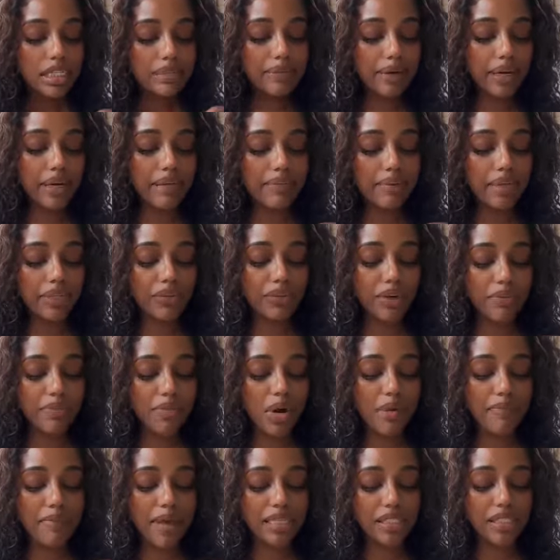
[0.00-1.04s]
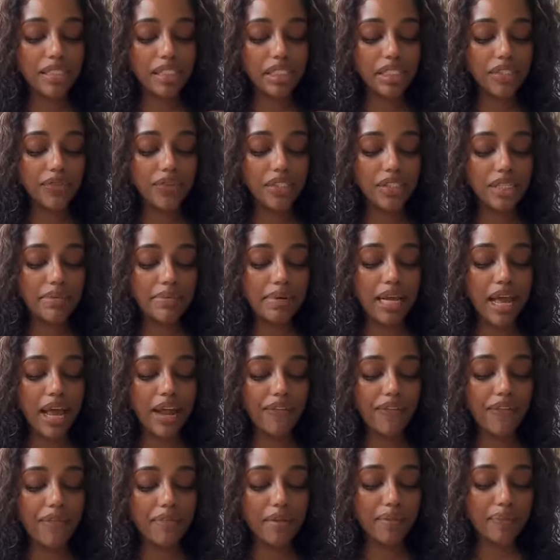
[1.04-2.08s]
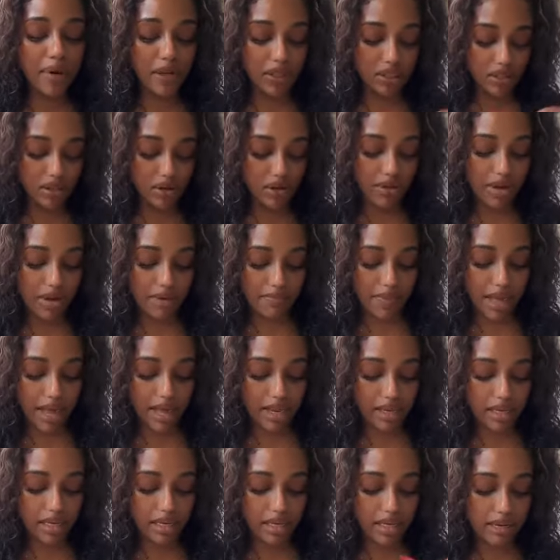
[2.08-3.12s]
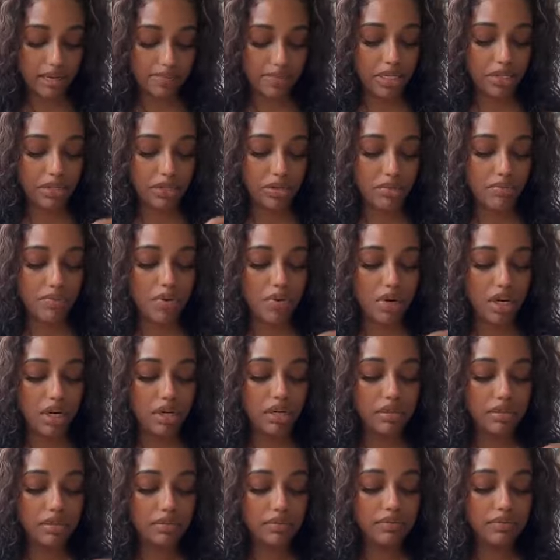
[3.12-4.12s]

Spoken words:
Spirit, give me three more messages for Gemini from the person on their mind. Give me two more.